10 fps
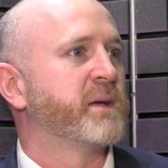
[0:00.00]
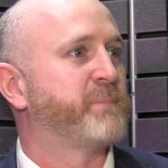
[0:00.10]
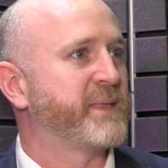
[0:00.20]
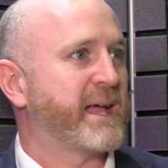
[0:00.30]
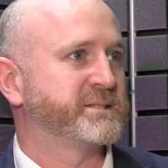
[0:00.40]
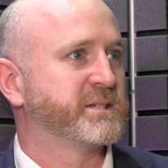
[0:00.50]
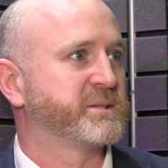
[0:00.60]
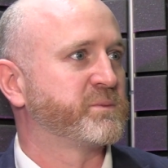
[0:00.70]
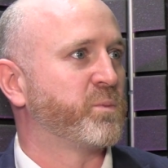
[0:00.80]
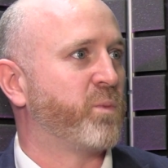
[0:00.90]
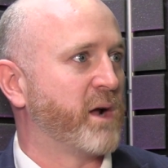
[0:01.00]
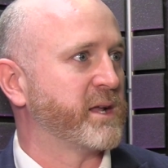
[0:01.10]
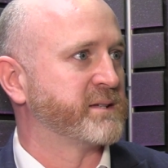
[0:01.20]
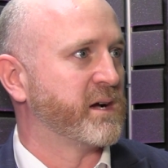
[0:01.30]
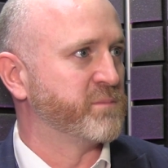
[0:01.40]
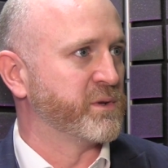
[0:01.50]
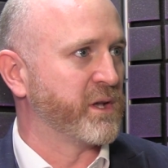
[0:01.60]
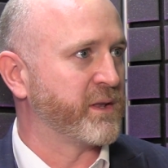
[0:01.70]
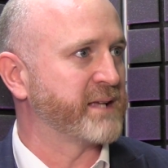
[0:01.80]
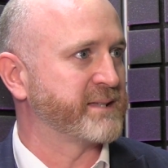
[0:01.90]
But that's just one example.
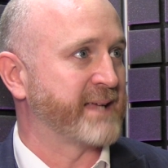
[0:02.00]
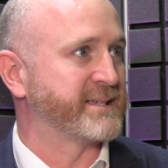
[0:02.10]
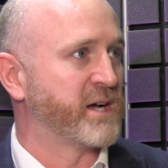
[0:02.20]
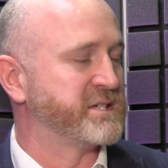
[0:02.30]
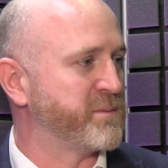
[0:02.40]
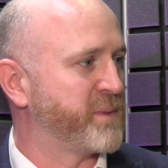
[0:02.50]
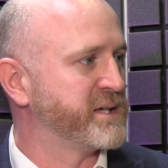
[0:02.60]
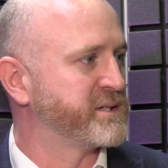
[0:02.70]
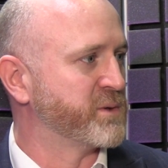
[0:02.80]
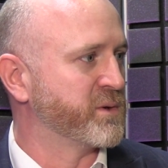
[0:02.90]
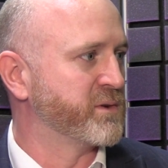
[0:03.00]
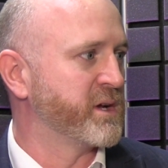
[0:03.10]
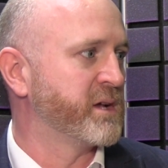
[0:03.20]
That's IGP's story.